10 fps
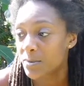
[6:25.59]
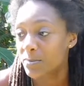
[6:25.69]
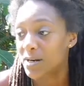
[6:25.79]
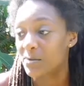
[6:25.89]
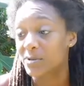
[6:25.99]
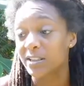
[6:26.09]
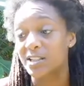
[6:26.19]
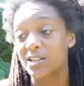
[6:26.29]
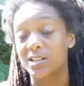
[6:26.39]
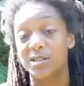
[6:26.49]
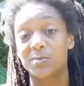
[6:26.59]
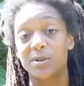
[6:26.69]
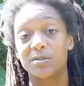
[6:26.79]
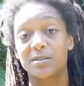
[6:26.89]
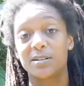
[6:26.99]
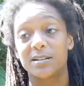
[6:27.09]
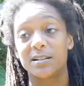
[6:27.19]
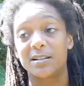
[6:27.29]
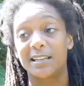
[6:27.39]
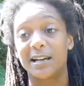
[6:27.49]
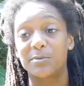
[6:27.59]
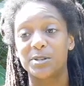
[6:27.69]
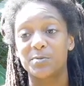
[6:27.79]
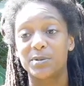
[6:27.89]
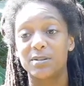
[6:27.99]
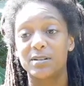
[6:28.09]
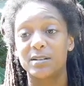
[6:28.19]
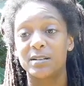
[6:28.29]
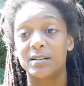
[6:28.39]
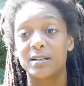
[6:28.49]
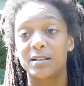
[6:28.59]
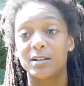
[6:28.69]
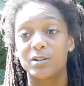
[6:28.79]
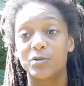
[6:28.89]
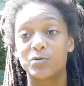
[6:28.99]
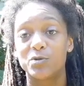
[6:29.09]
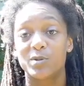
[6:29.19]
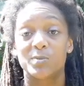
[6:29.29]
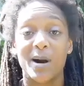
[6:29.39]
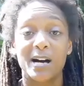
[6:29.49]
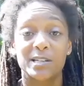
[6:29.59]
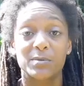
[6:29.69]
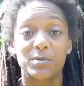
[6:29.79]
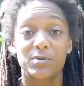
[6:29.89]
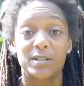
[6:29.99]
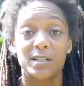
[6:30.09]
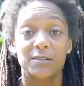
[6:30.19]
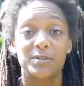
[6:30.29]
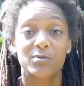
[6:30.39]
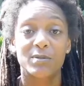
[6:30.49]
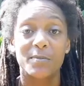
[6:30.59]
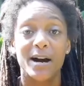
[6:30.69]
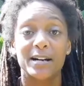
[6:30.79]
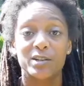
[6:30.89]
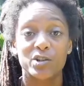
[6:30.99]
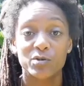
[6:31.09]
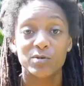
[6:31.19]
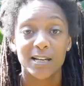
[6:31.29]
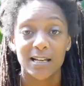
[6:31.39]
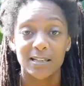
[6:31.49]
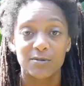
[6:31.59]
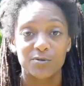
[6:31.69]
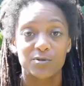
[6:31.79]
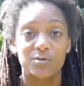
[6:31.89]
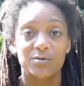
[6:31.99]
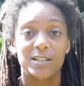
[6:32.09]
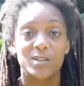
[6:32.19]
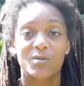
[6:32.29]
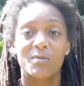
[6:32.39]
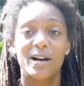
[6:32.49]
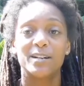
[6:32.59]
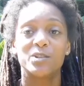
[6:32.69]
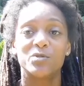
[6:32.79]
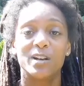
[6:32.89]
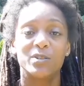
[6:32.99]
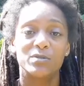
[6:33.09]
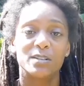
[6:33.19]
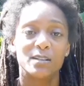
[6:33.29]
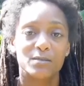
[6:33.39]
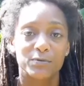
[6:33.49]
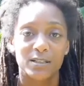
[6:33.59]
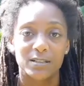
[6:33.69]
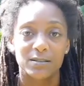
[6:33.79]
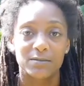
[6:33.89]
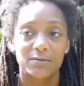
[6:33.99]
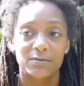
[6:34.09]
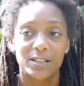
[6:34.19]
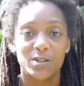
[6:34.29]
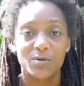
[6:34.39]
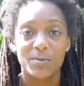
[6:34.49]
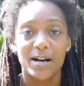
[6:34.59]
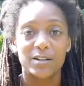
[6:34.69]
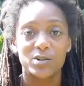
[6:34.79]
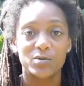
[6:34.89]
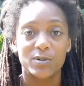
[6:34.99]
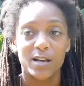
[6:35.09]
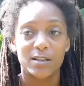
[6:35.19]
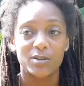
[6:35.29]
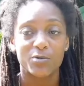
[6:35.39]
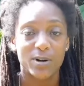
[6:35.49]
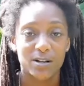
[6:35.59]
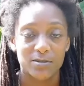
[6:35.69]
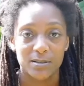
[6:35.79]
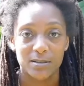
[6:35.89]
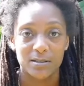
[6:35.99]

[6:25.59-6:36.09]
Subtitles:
But I'm really just a spirit. And I'm a spirit who's responsible enough to remind you that I love you, and to remind you that you deserve love, and to remind you that you're worthy,